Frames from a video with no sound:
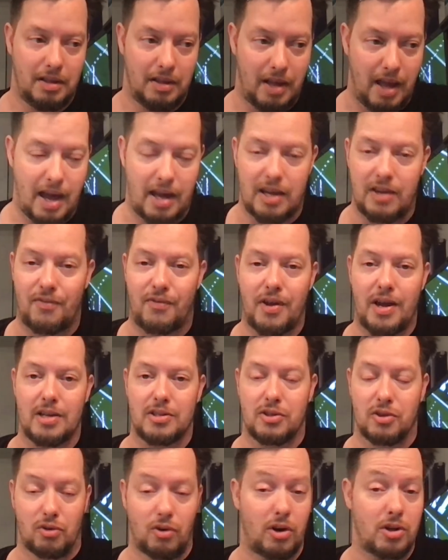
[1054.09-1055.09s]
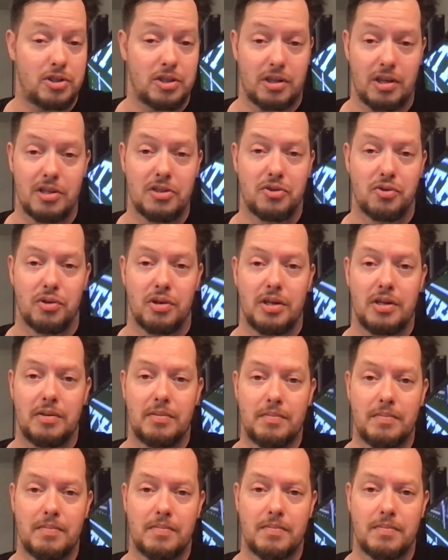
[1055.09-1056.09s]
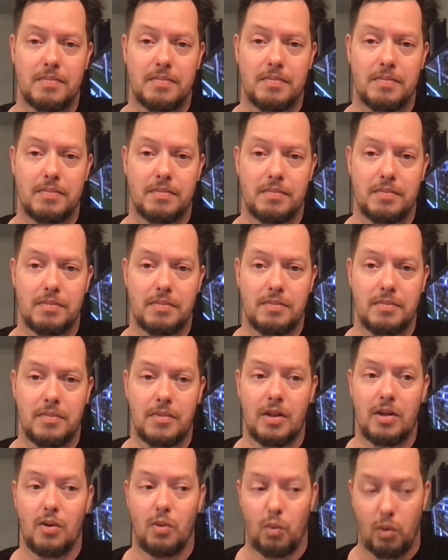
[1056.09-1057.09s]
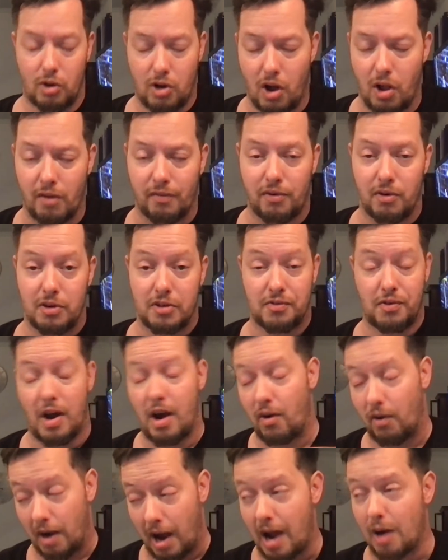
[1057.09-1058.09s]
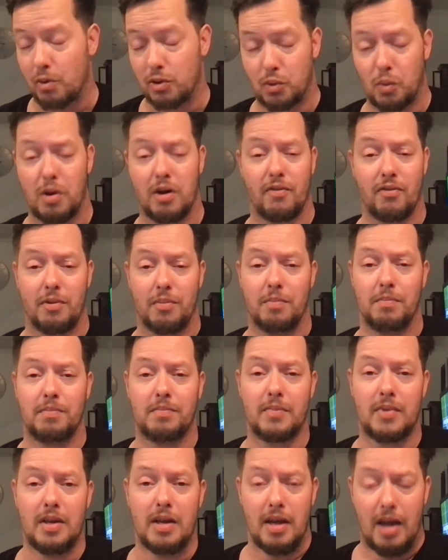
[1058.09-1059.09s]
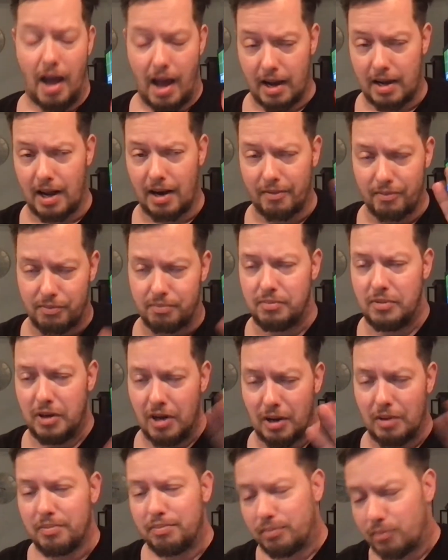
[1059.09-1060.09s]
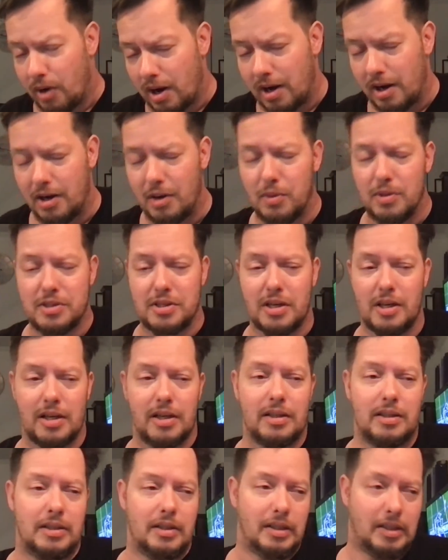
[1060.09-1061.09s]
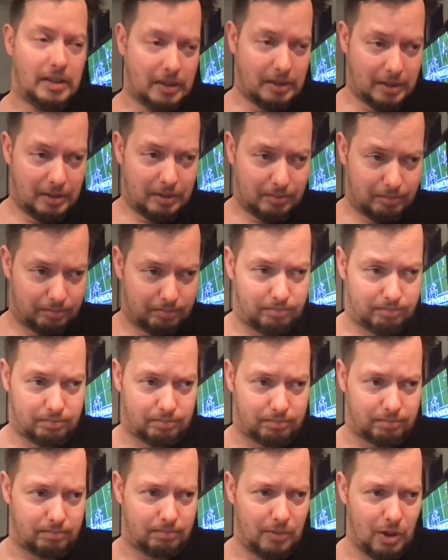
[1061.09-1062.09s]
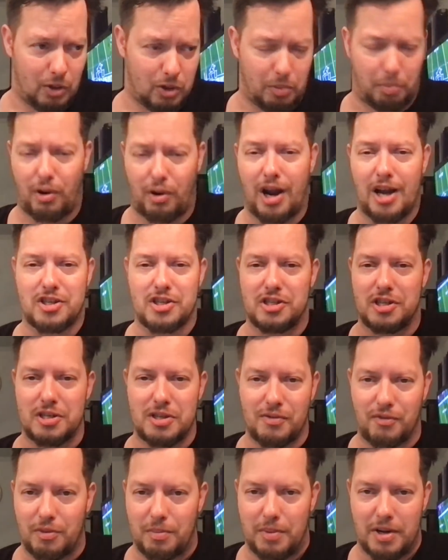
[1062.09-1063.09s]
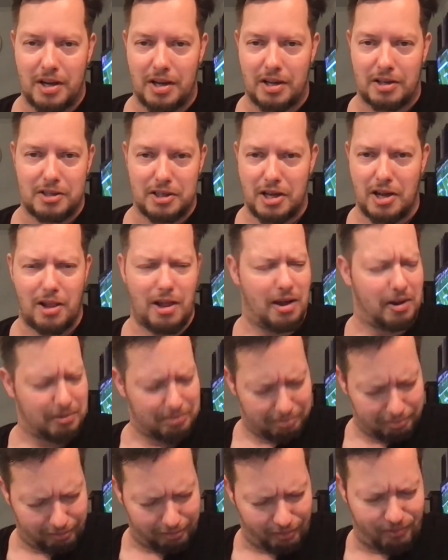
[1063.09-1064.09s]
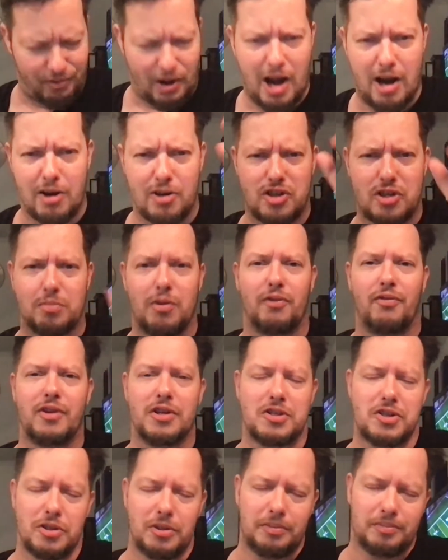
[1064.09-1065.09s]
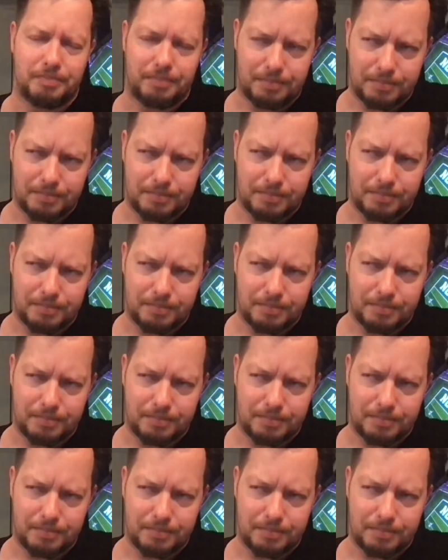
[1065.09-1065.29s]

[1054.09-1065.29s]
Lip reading: Aggie fans across the country were calling for his firing. I was one of them. I kind of, granted it was a brash decision for me to yell out, "Fire Jimbo Fisher."